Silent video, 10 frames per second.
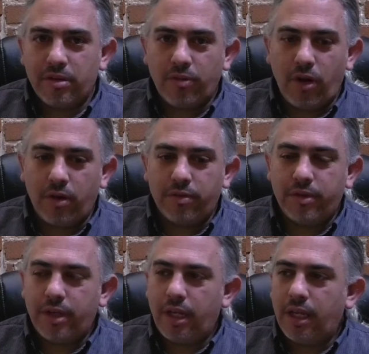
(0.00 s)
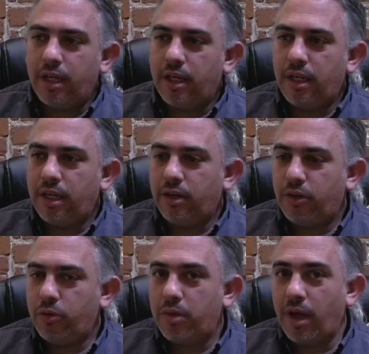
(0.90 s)
involved in
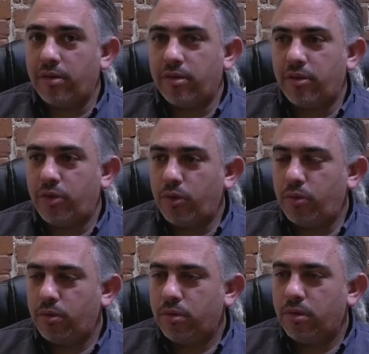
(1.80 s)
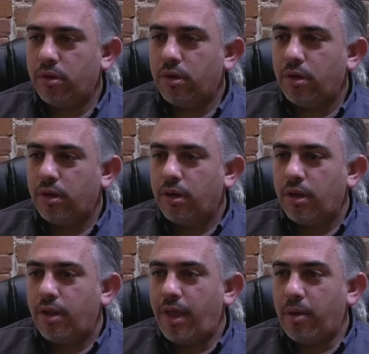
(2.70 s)
2002.
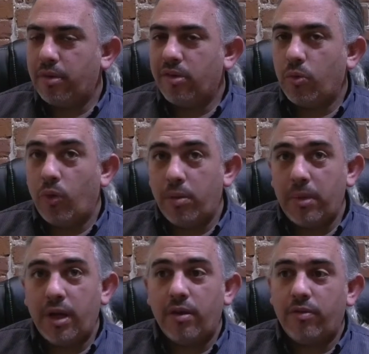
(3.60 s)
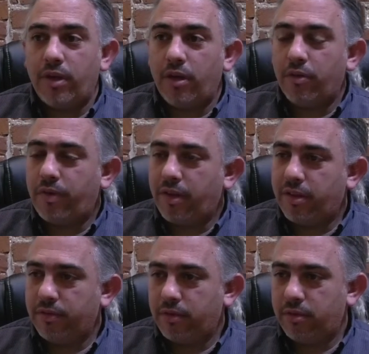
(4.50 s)
That was a one-minute video
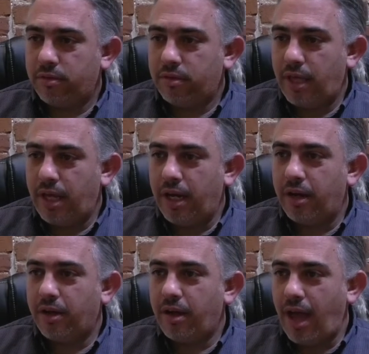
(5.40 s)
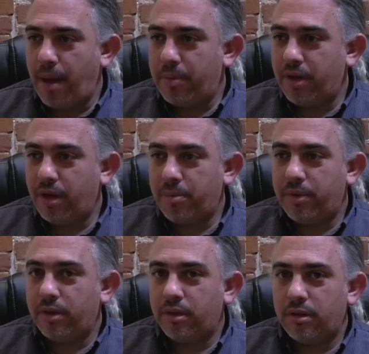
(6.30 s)
festival, and it happened up
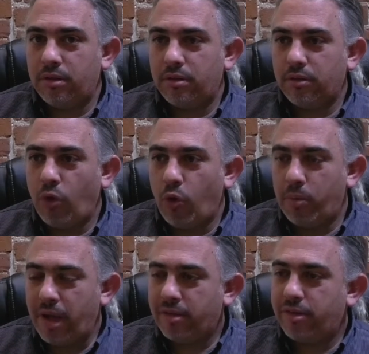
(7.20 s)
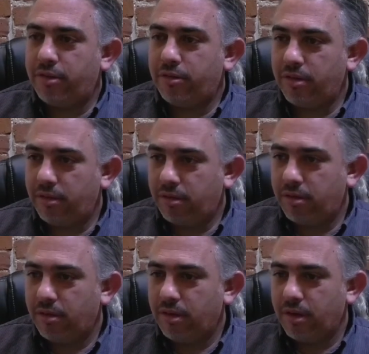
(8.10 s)
in Lowell, Massachusetts,